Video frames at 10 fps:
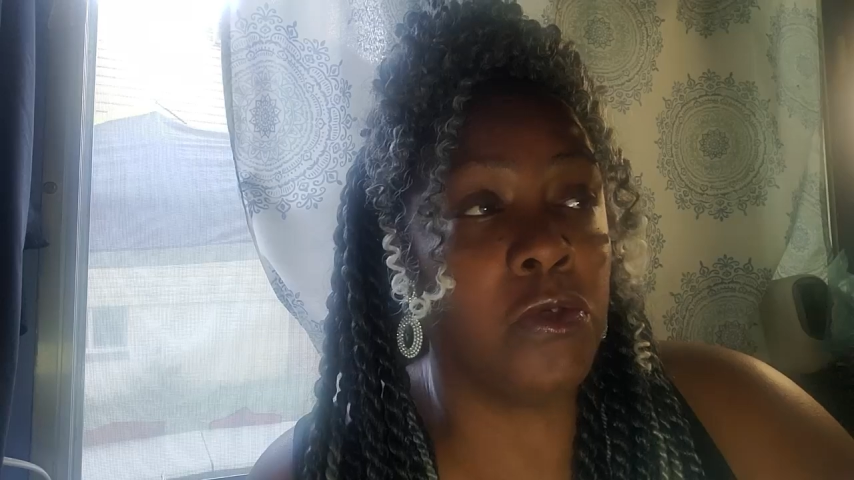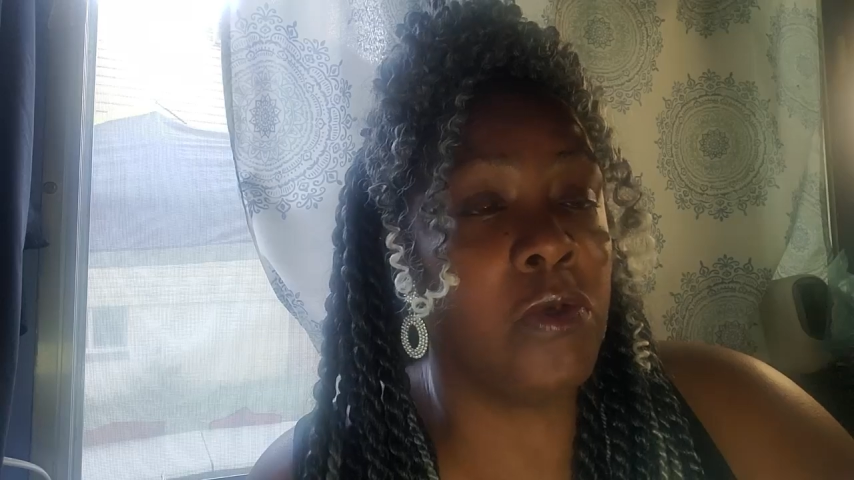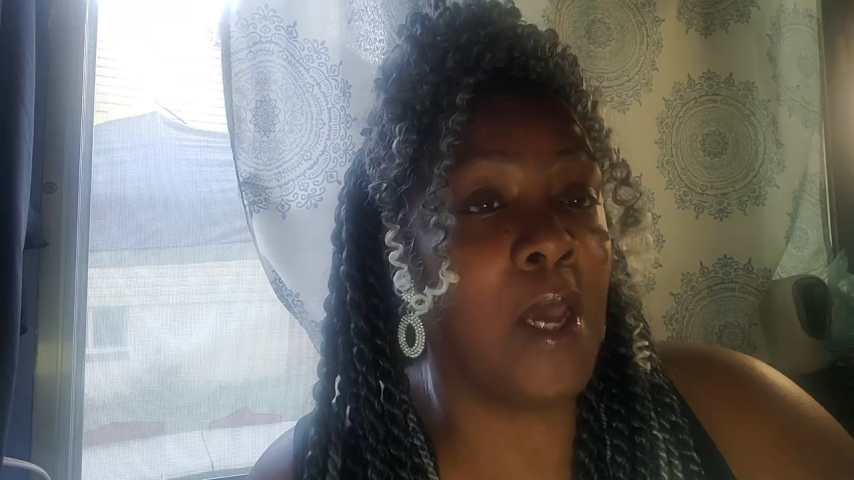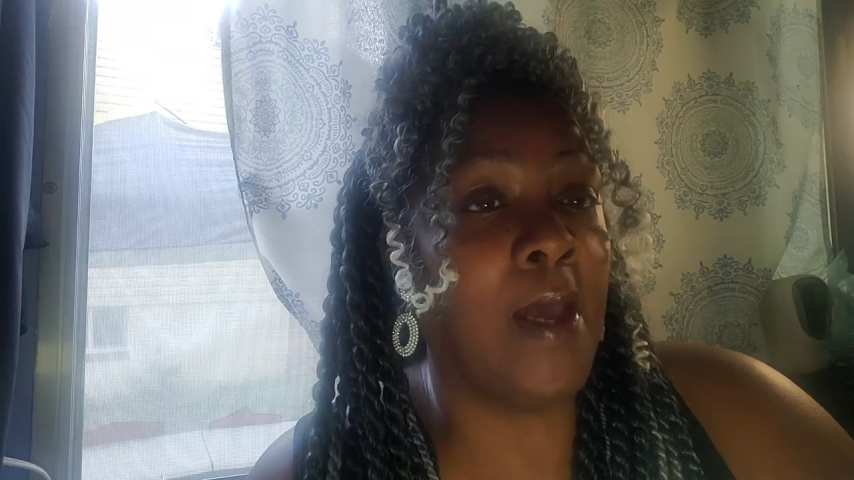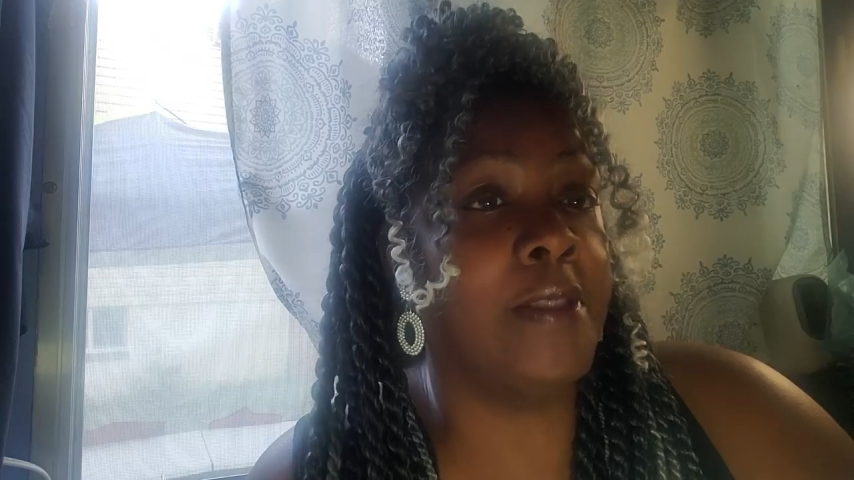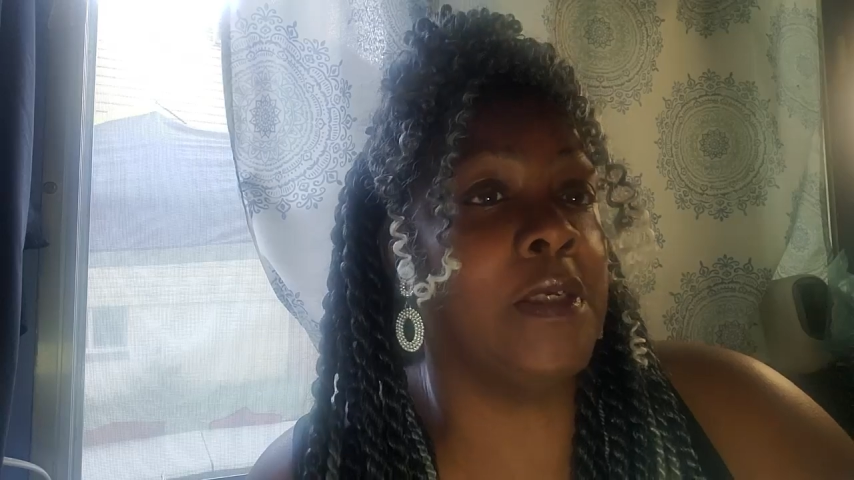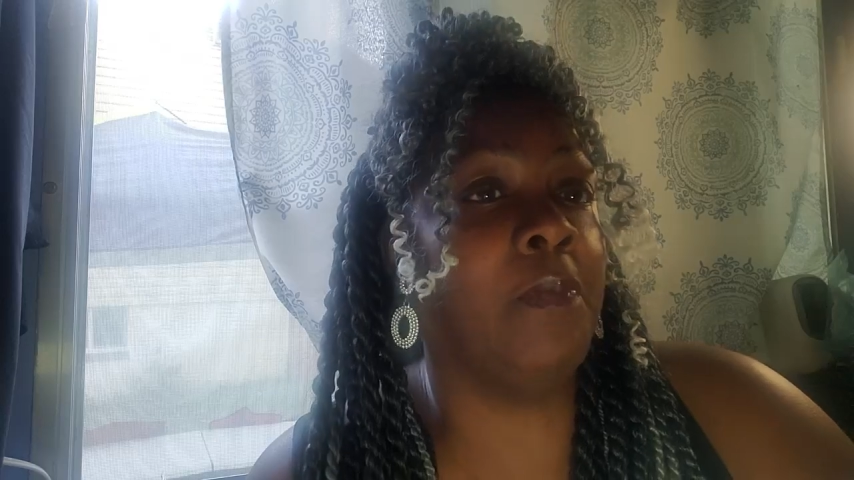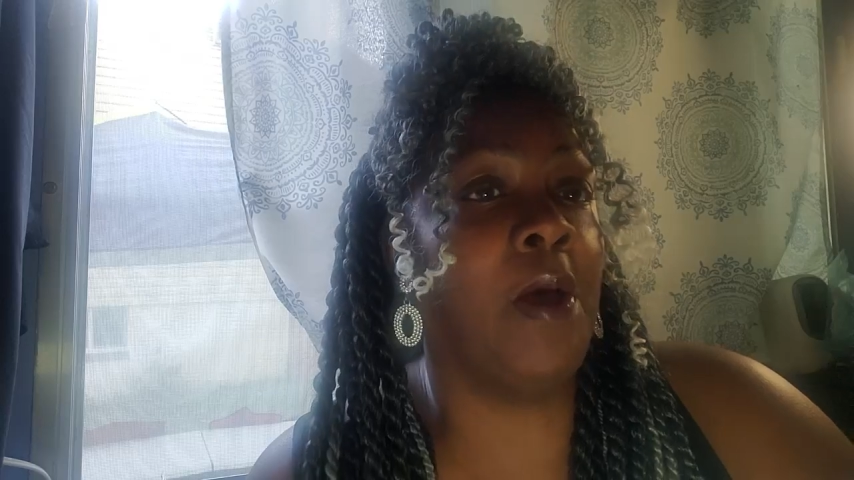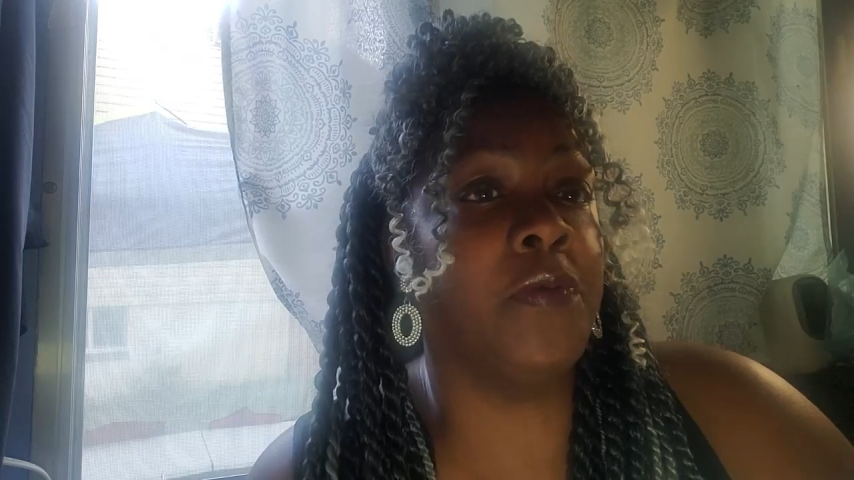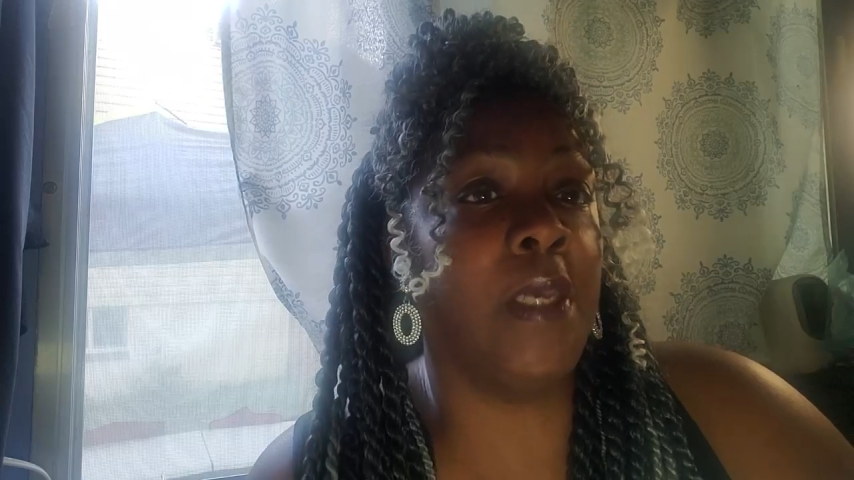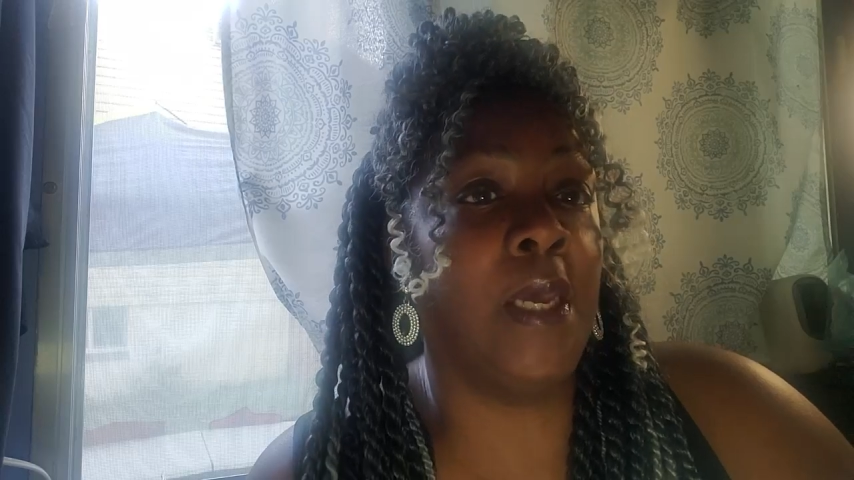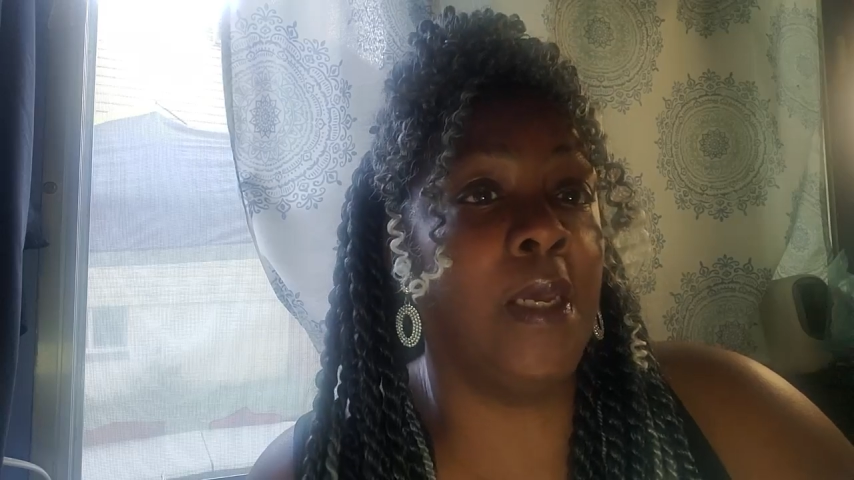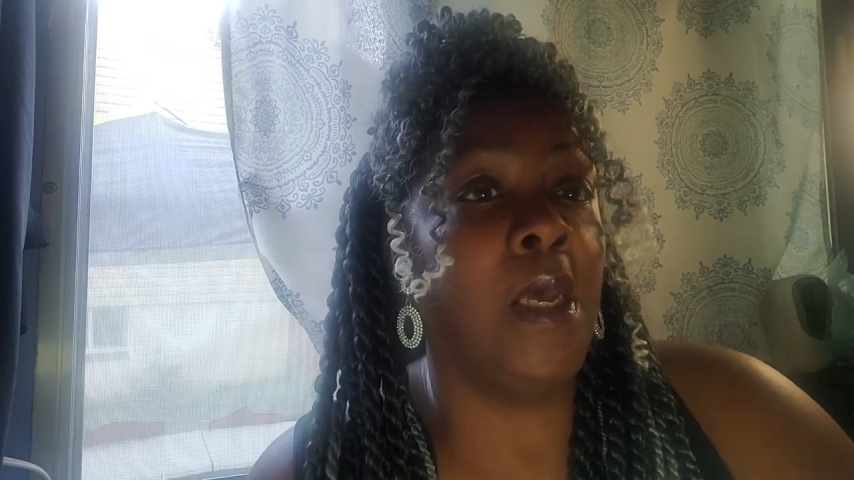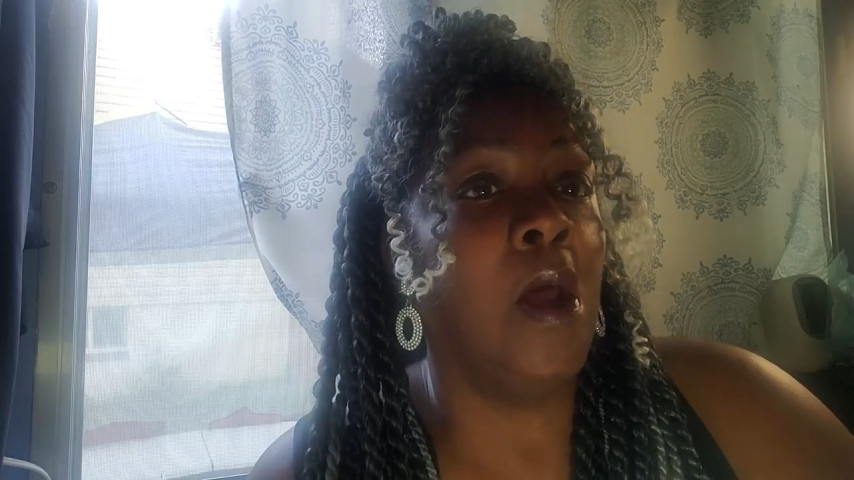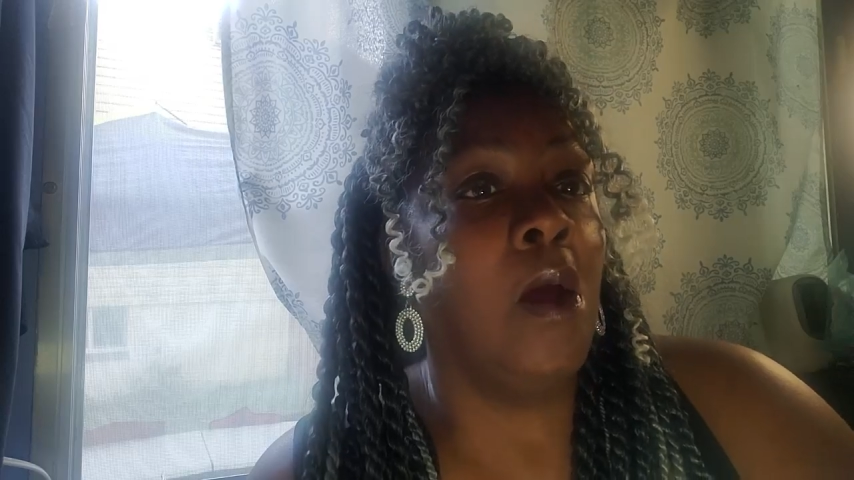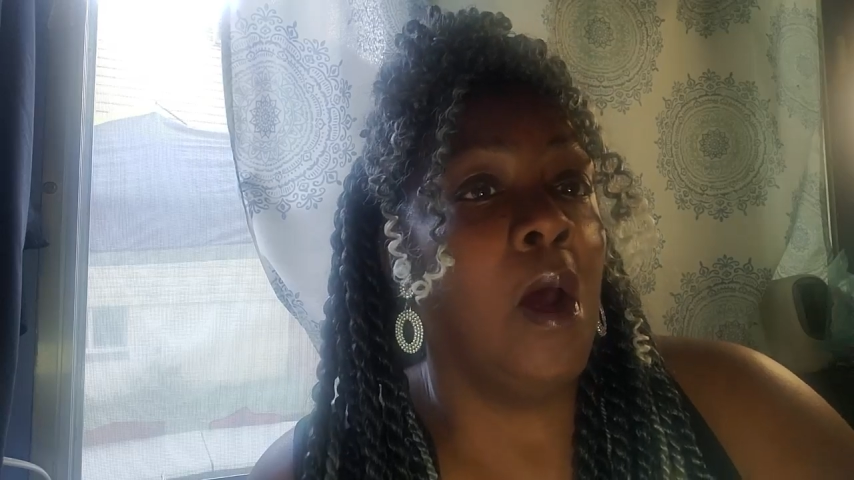to you guys about that